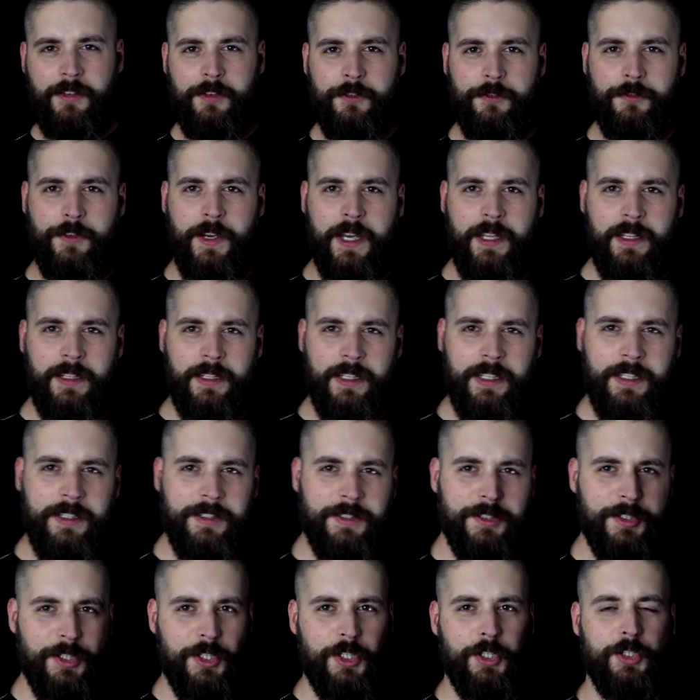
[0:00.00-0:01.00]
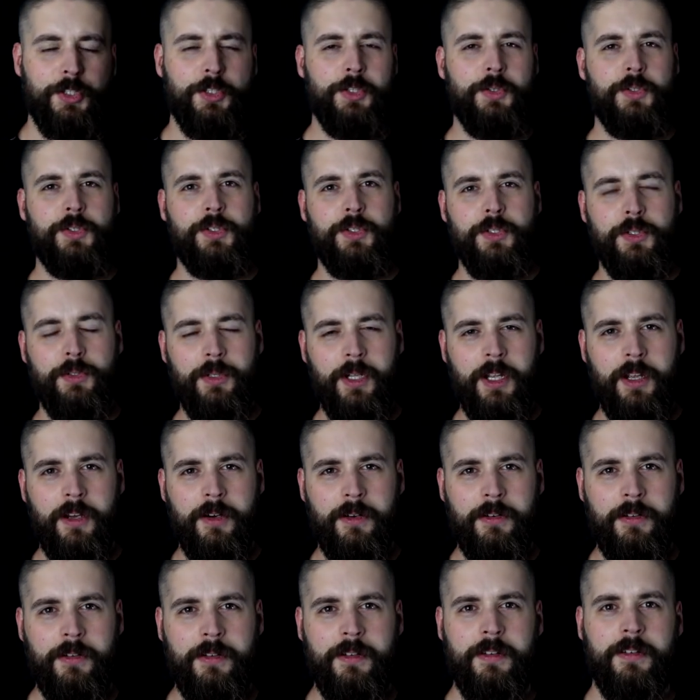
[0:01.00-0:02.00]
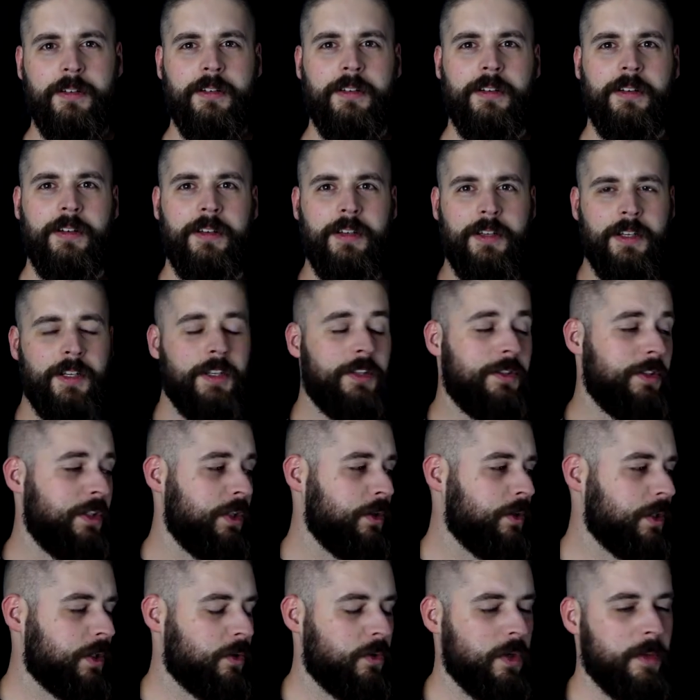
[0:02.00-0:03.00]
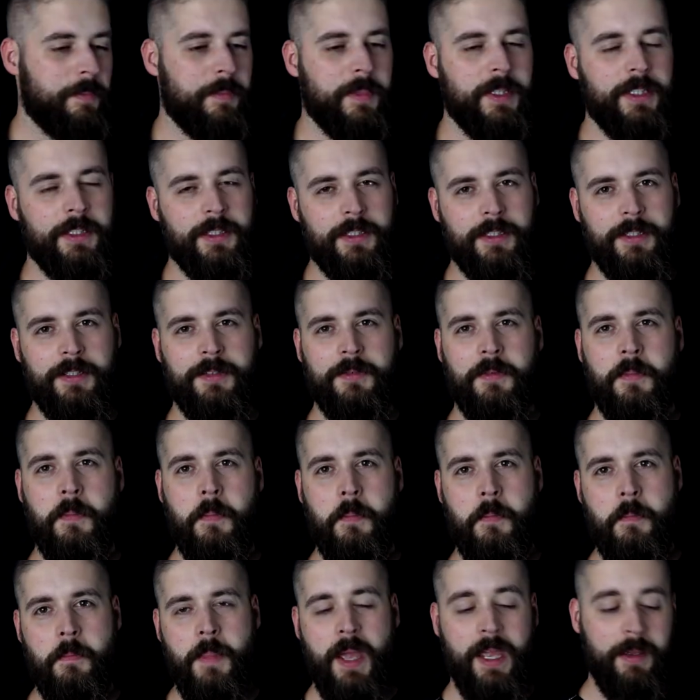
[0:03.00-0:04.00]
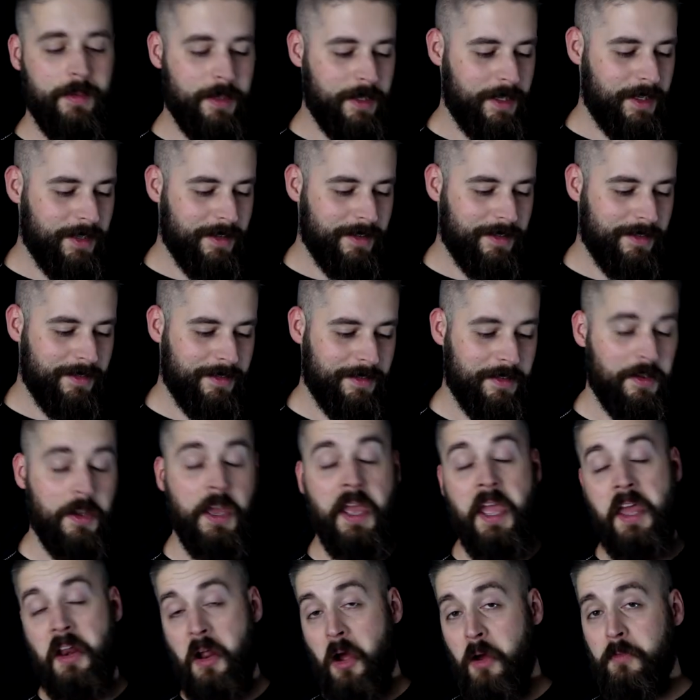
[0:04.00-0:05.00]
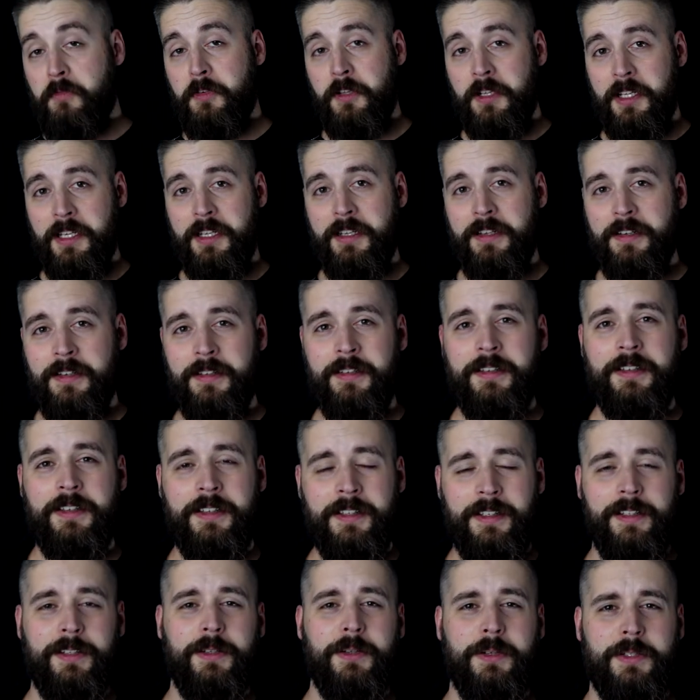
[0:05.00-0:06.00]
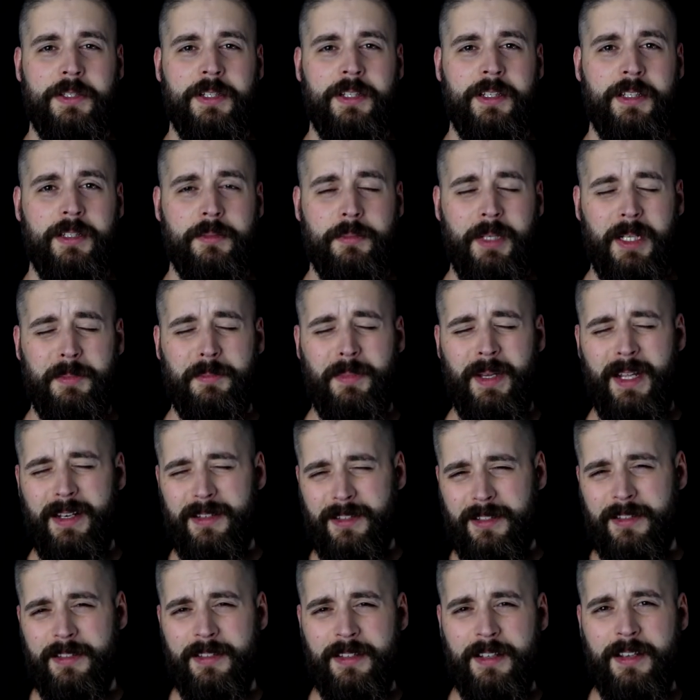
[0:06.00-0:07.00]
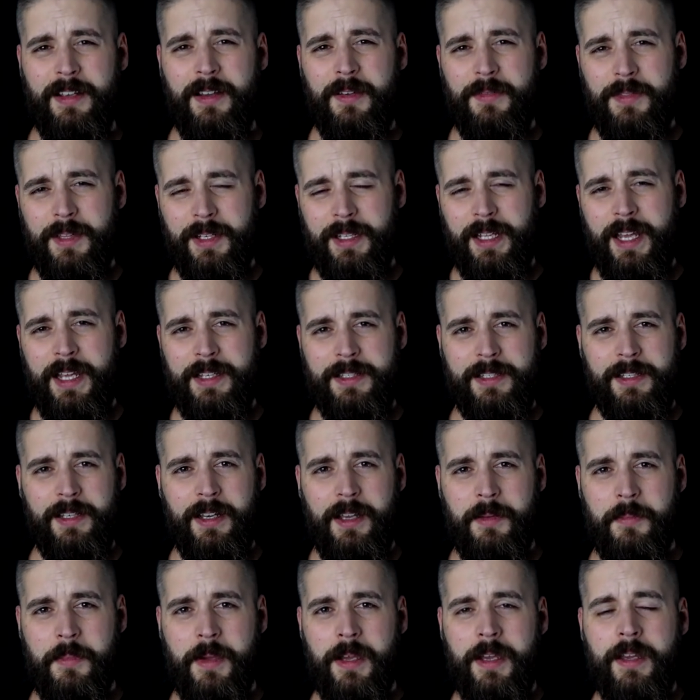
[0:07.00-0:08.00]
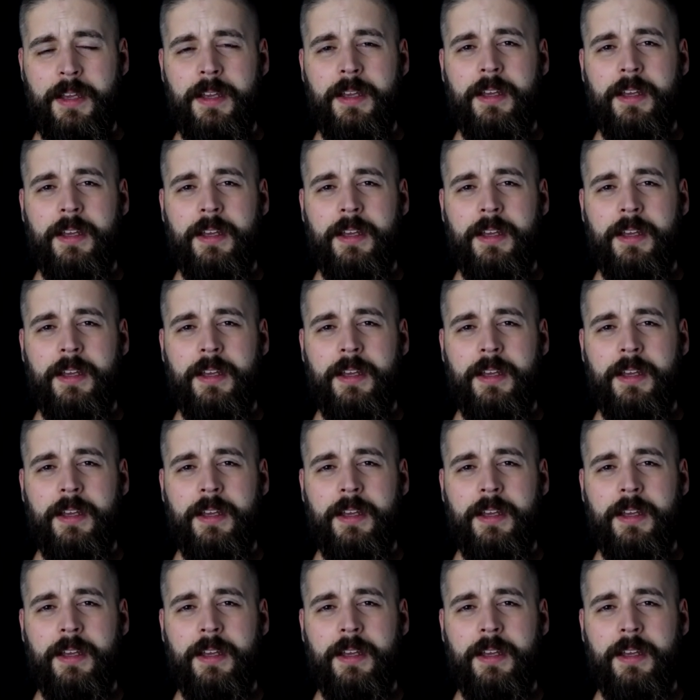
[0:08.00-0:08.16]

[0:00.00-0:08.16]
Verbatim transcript: Finally, new studio, new equipment, maybe, and hopefully it looks a little bit better than last time.